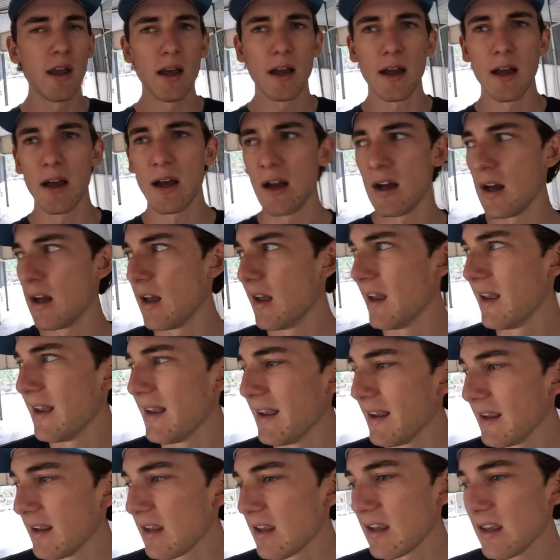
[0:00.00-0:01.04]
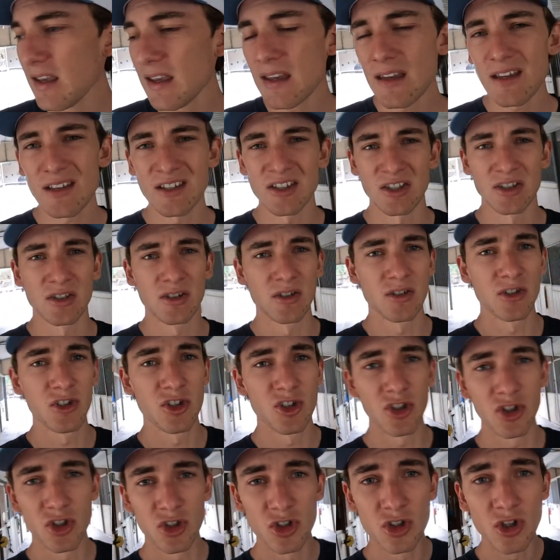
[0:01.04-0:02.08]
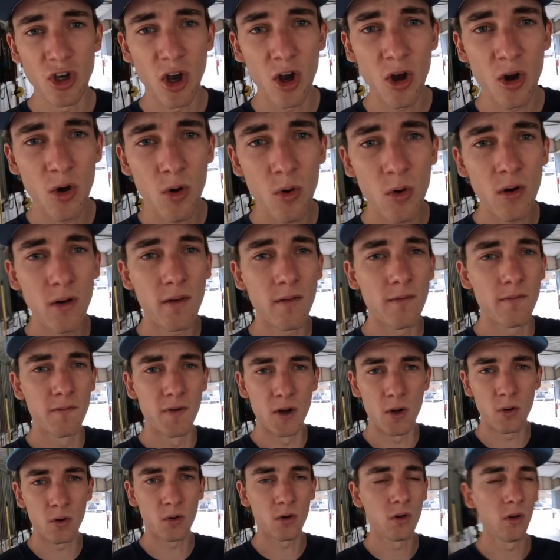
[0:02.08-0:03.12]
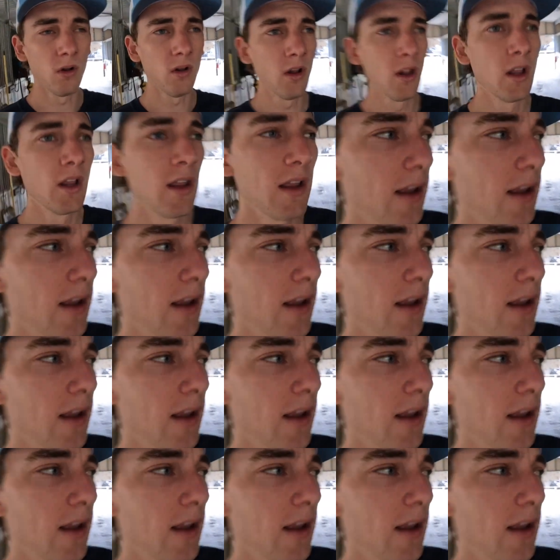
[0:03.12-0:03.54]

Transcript: Uh, he is so vocal.